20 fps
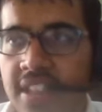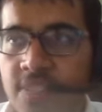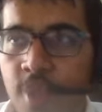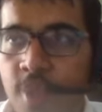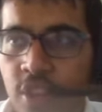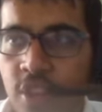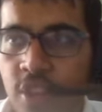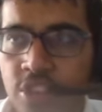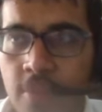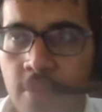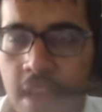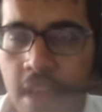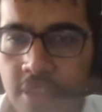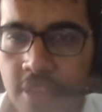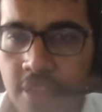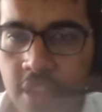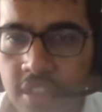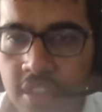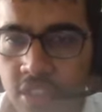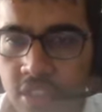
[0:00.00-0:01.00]
Belgium, I
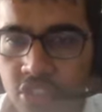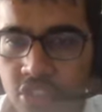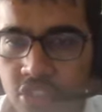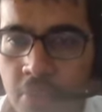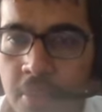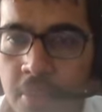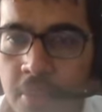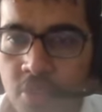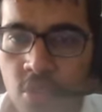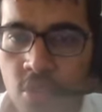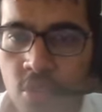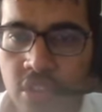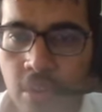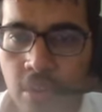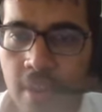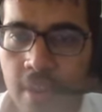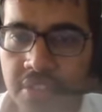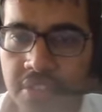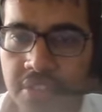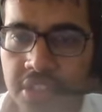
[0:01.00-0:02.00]
think they should be through to
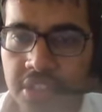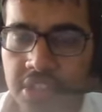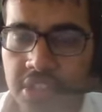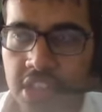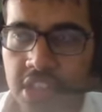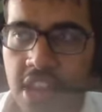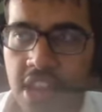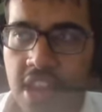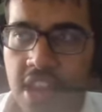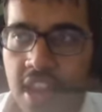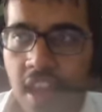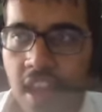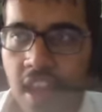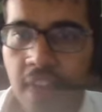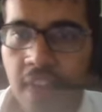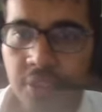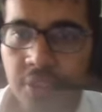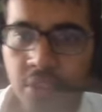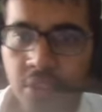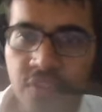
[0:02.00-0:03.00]
round of 16.
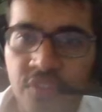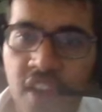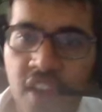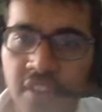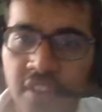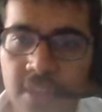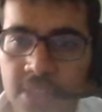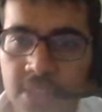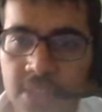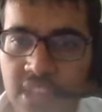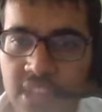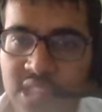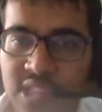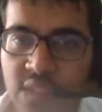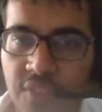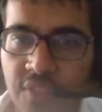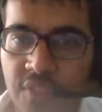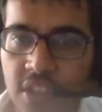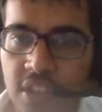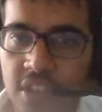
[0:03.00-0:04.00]
And then their final game is against
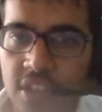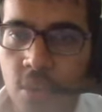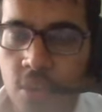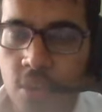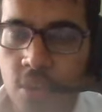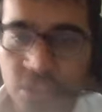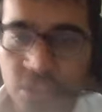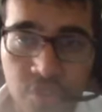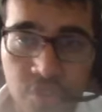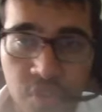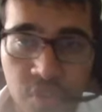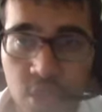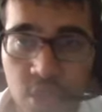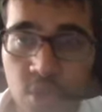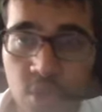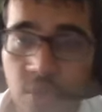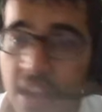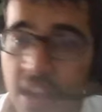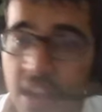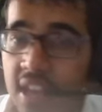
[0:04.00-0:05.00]
Slovakia. Whereas
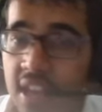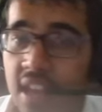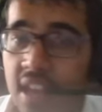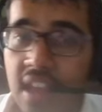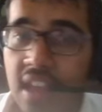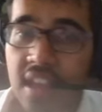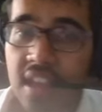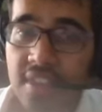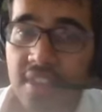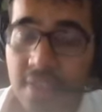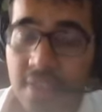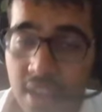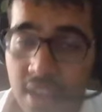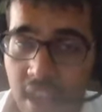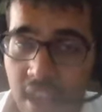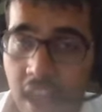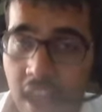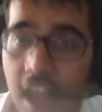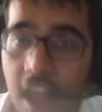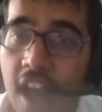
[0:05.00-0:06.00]
Ukraine, they
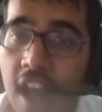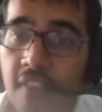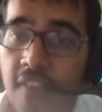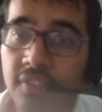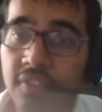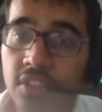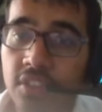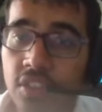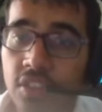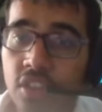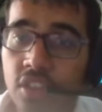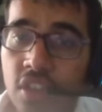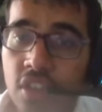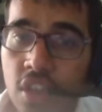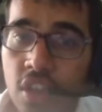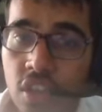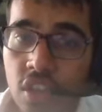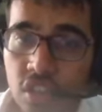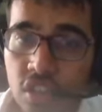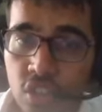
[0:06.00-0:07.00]
have
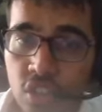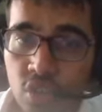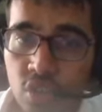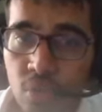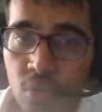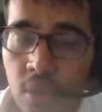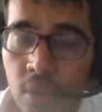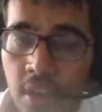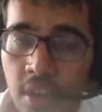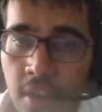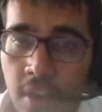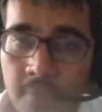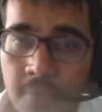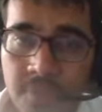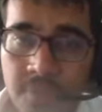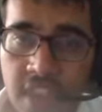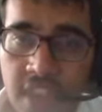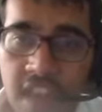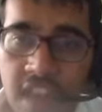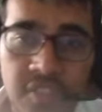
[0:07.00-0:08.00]
to um
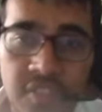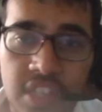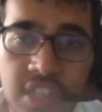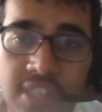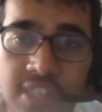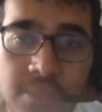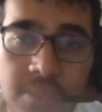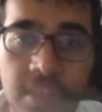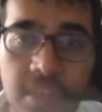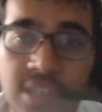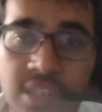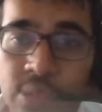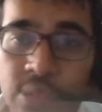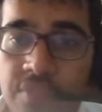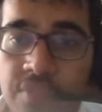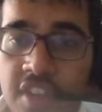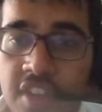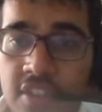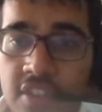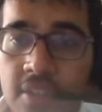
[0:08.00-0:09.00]
they have to get something against
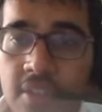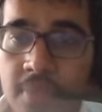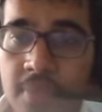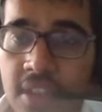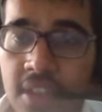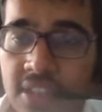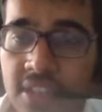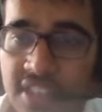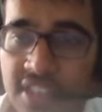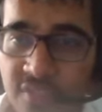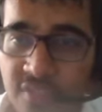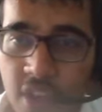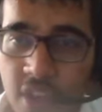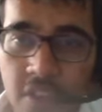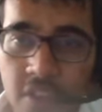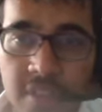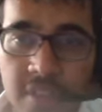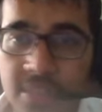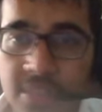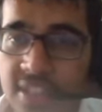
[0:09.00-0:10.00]
Slovakia because the final
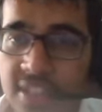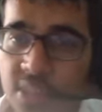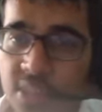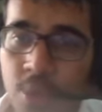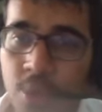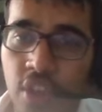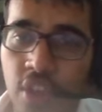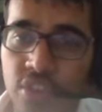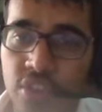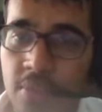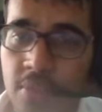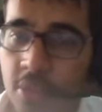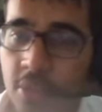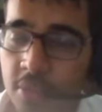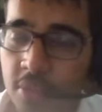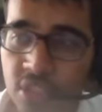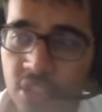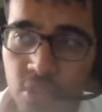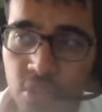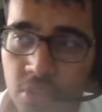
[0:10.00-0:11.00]
game is against Belgium and it'll
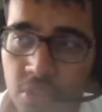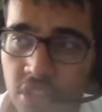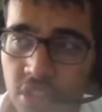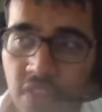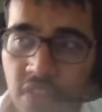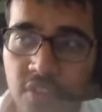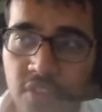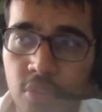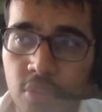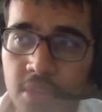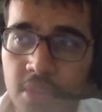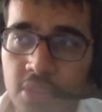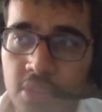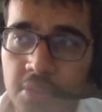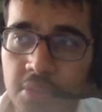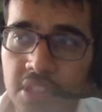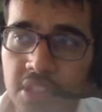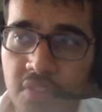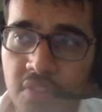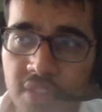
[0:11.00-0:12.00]
be too tough. It'll be too
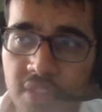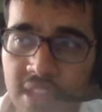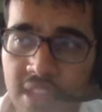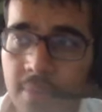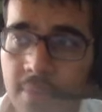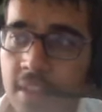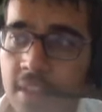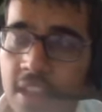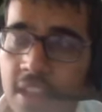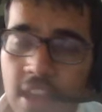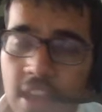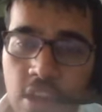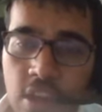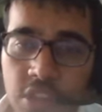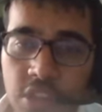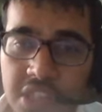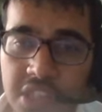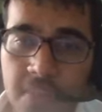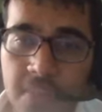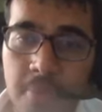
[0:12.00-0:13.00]
tough for them. And
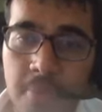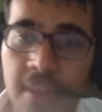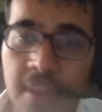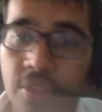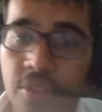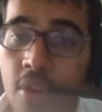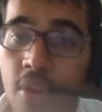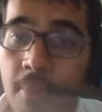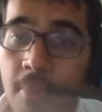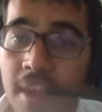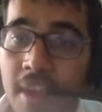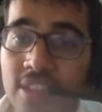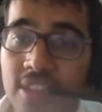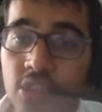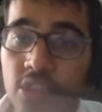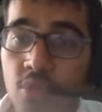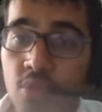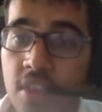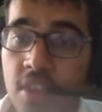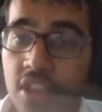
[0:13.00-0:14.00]
also keep in mind they're in minus
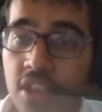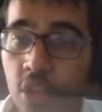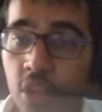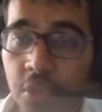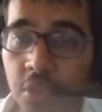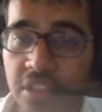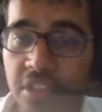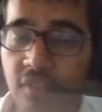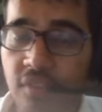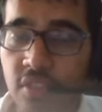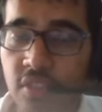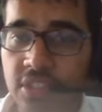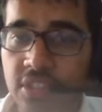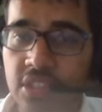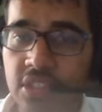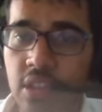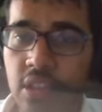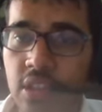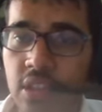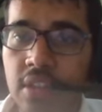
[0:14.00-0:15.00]
three goal difference.
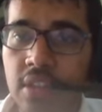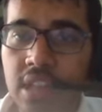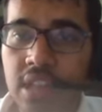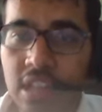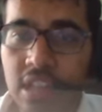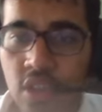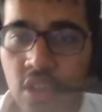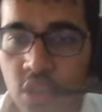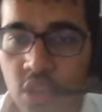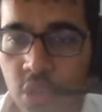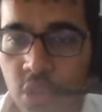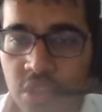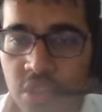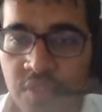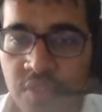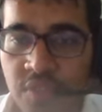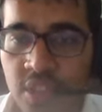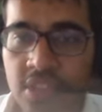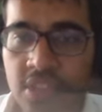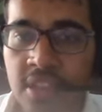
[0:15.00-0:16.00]
So, you know, goal
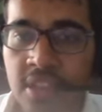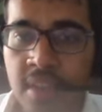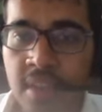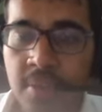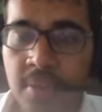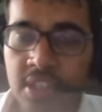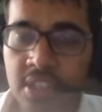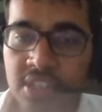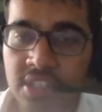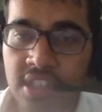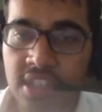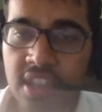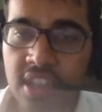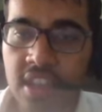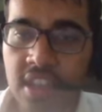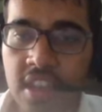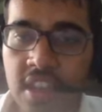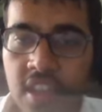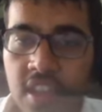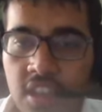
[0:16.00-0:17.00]
difference could come into
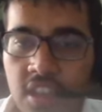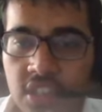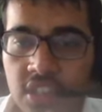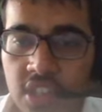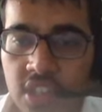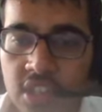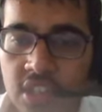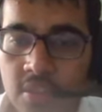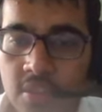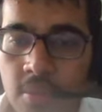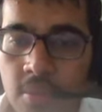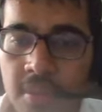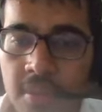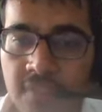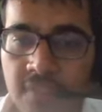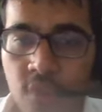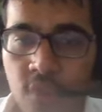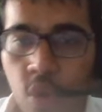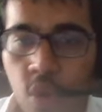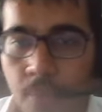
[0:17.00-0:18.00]
key to determine the
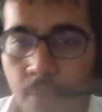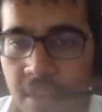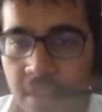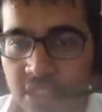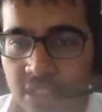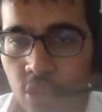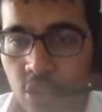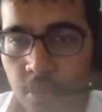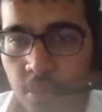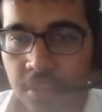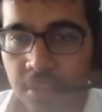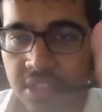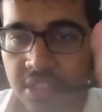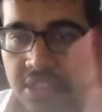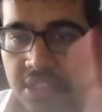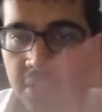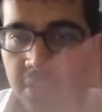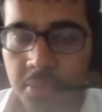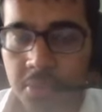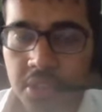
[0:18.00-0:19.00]
four best third place
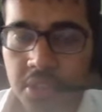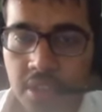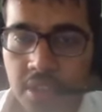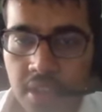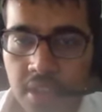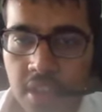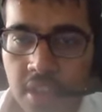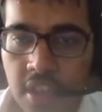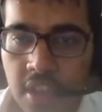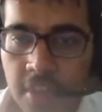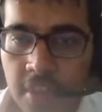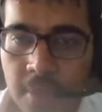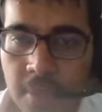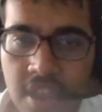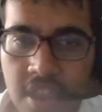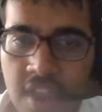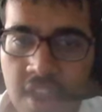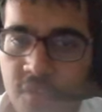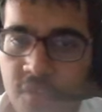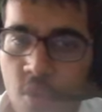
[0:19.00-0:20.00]
teams. But
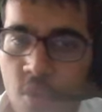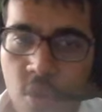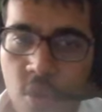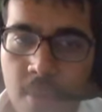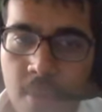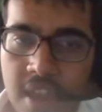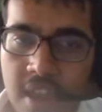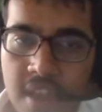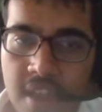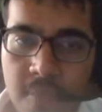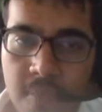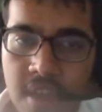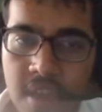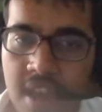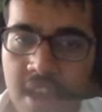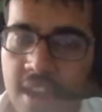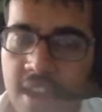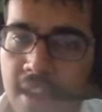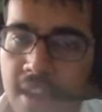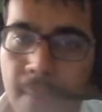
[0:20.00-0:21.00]
yeah, for Romania,
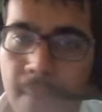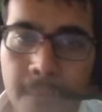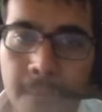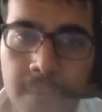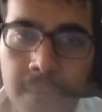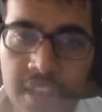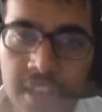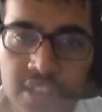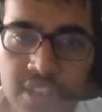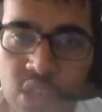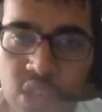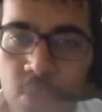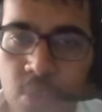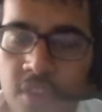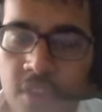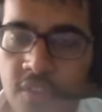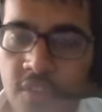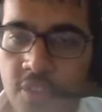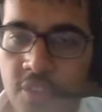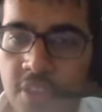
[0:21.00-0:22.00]
man, amazing
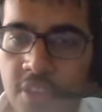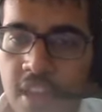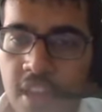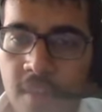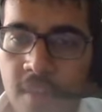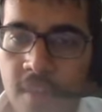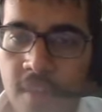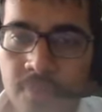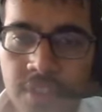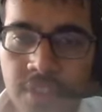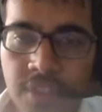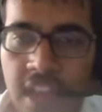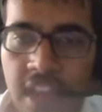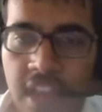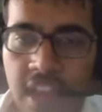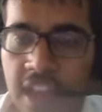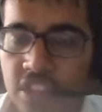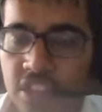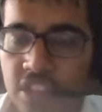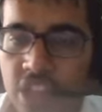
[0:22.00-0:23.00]
win for them.
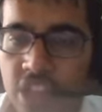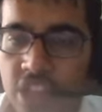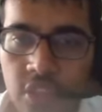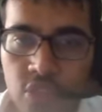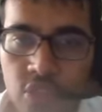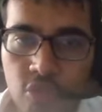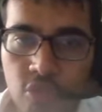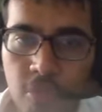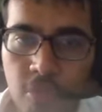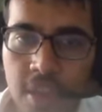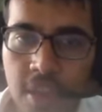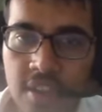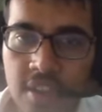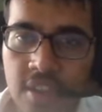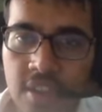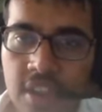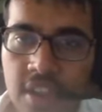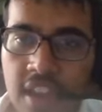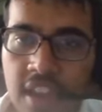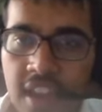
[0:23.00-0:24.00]
Shout out to
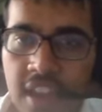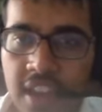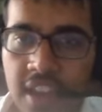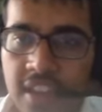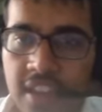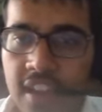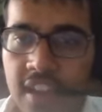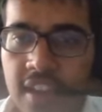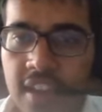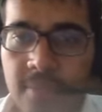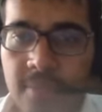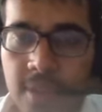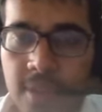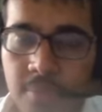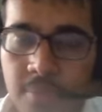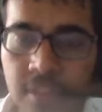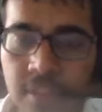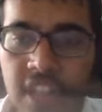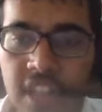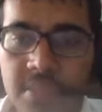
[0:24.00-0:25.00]
Romania. I, I
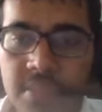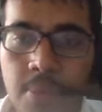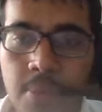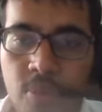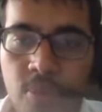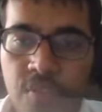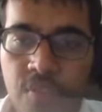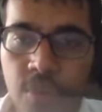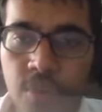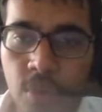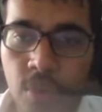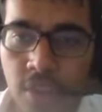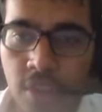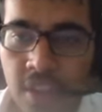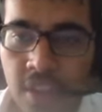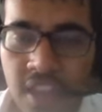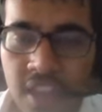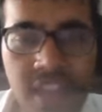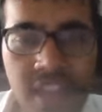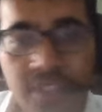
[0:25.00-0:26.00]
I'm glad to be proven
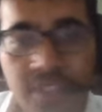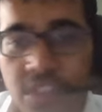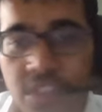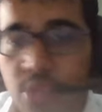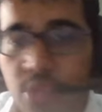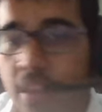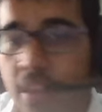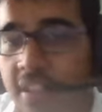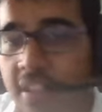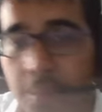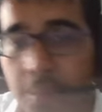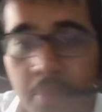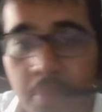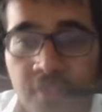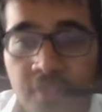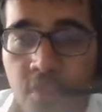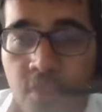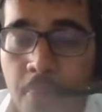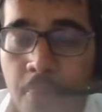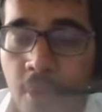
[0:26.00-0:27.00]
wrong. And this is why I love
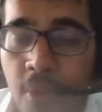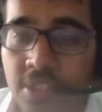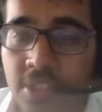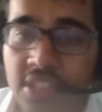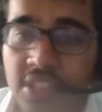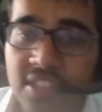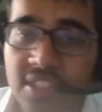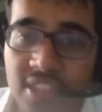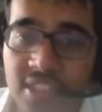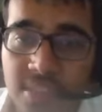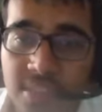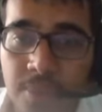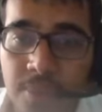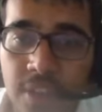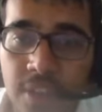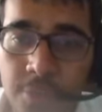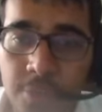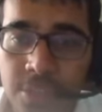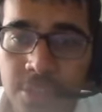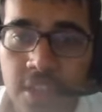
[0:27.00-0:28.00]
about football is it's it's a big
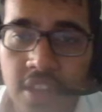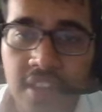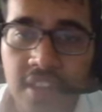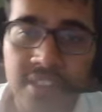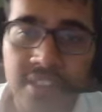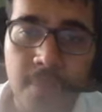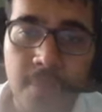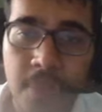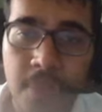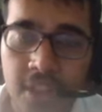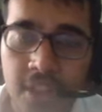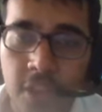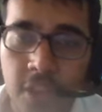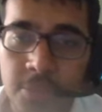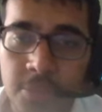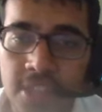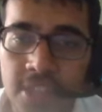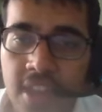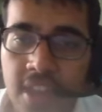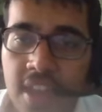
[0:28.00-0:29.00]
upset. It's a big
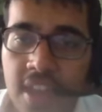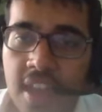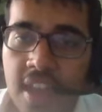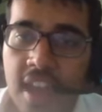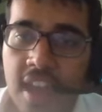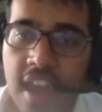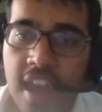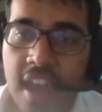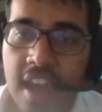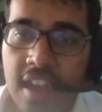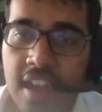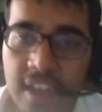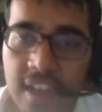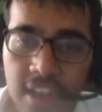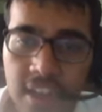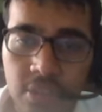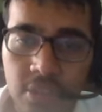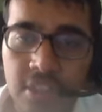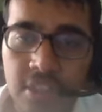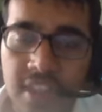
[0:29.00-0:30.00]
upset. And
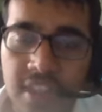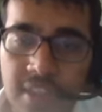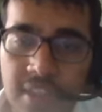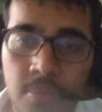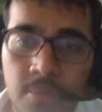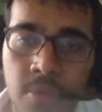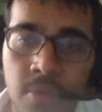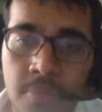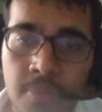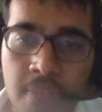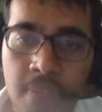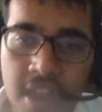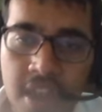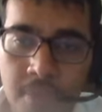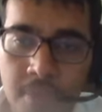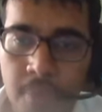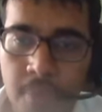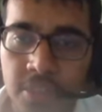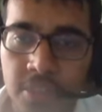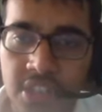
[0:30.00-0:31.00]
I don't think any many
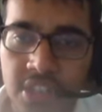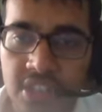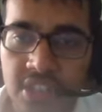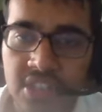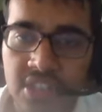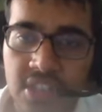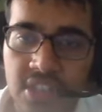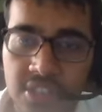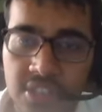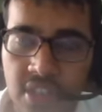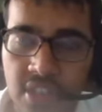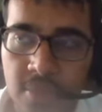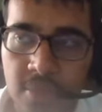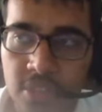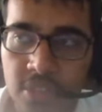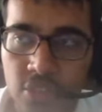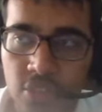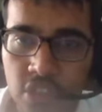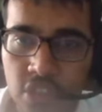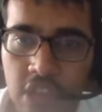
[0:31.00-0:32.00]
people didn't see this coming.
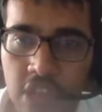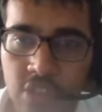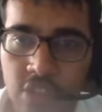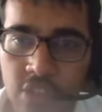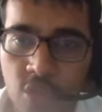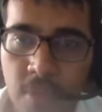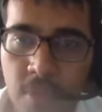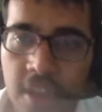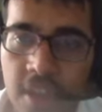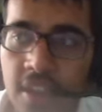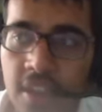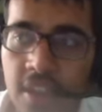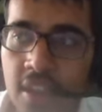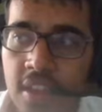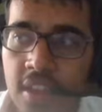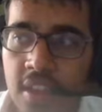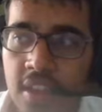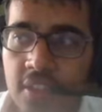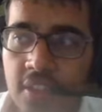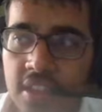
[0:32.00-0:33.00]
So shout out to Romania.
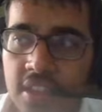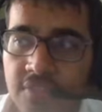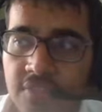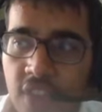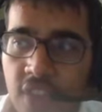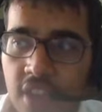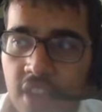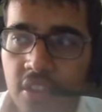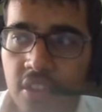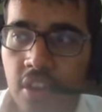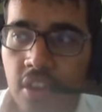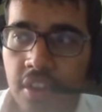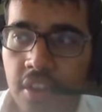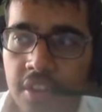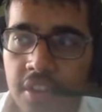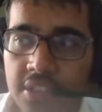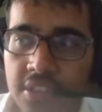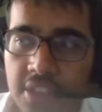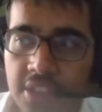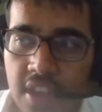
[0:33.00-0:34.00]
They defied the
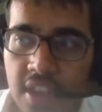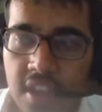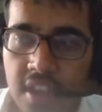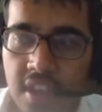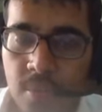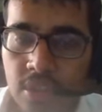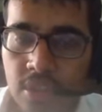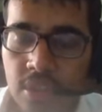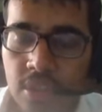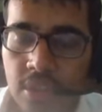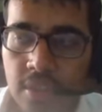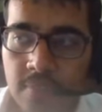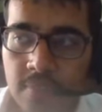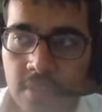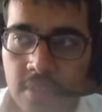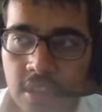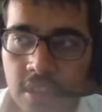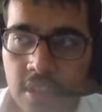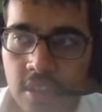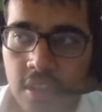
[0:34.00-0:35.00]
odds and everything.
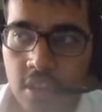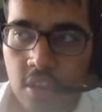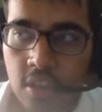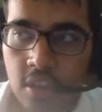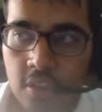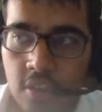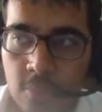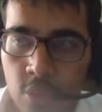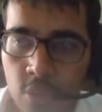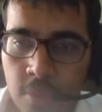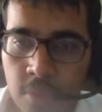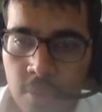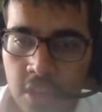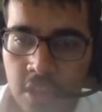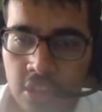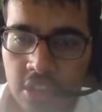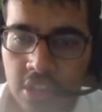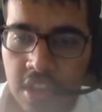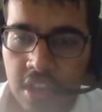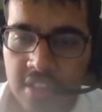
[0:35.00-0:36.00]
Moving
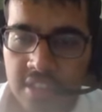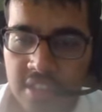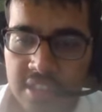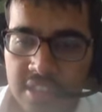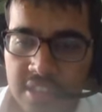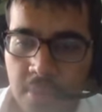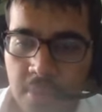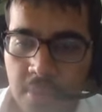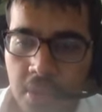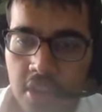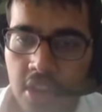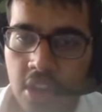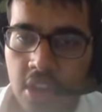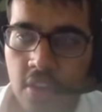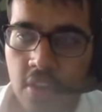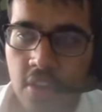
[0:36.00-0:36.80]
to the next game we got here,